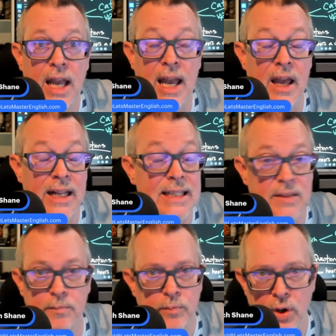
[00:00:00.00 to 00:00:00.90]
And
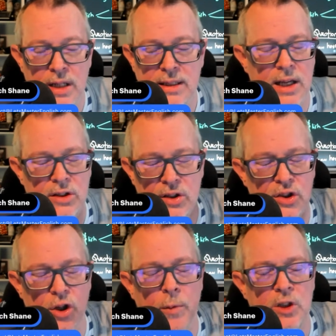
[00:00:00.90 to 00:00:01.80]
his pronunciation is
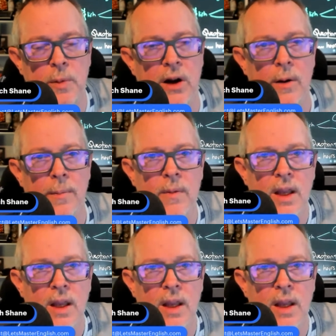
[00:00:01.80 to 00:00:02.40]
so much better.